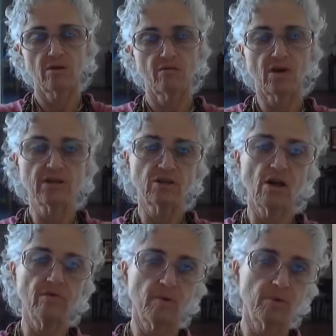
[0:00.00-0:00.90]

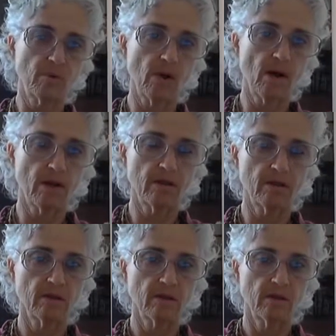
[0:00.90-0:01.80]
Vaishnava Parad
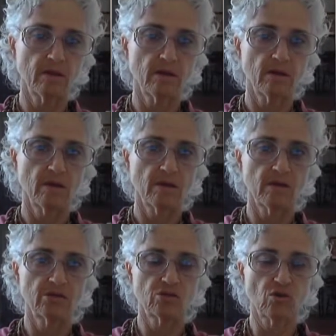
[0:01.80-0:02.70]

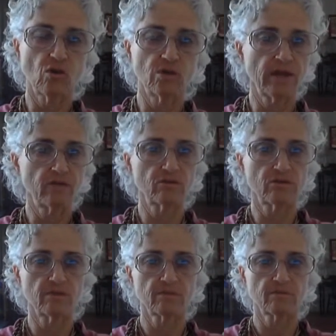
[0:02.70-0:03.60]
is so
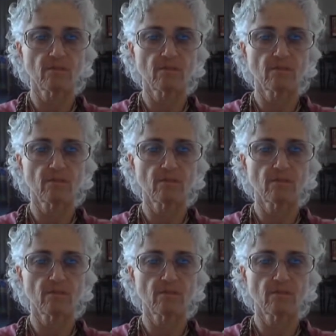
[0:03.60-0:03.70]
dangerous.